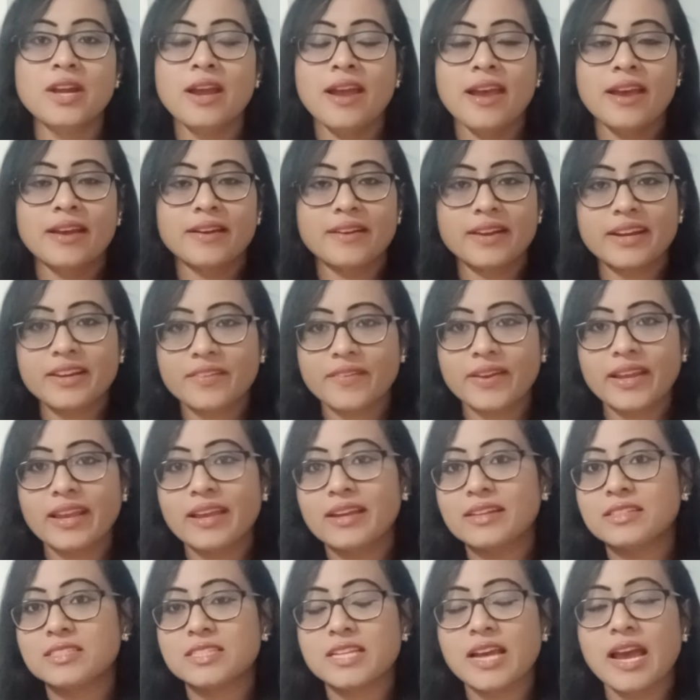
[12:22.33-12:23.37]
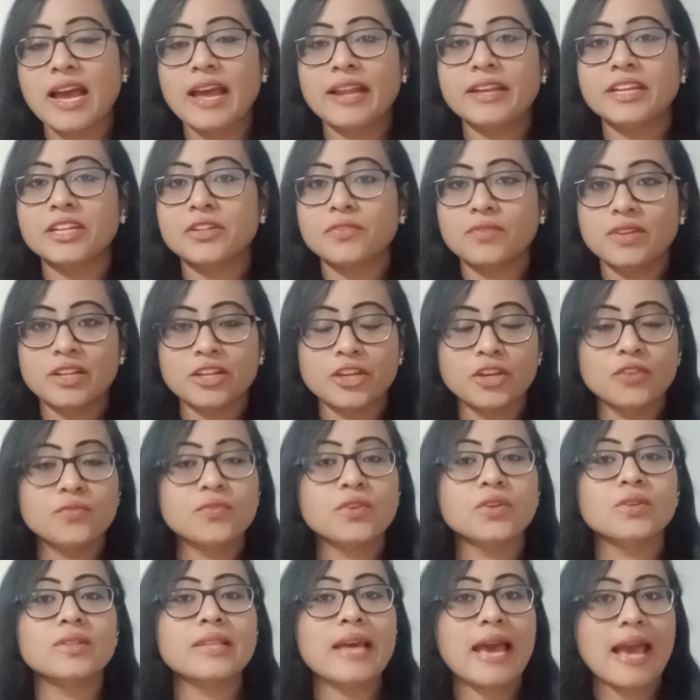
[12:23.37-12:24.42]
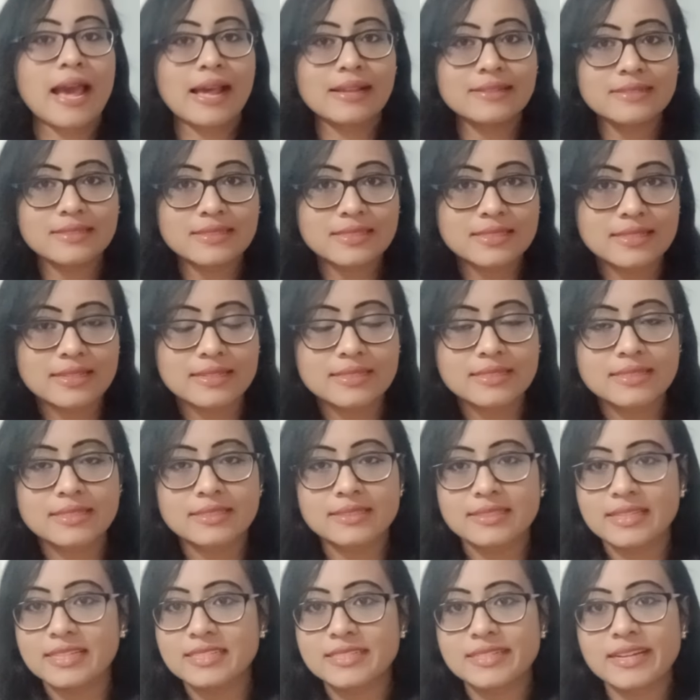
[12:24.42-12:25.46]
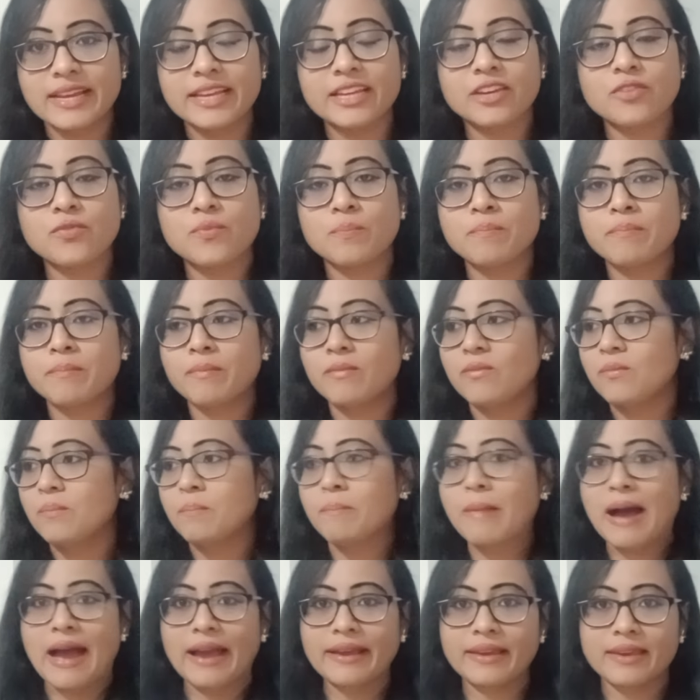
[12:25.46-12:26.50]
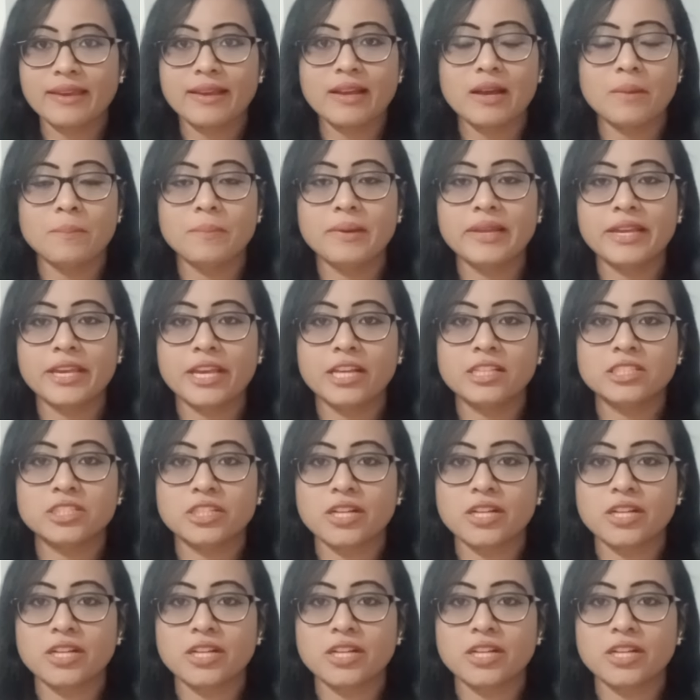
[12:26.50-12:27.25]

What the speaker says: recreate and it will give you the answers, just like a banking application.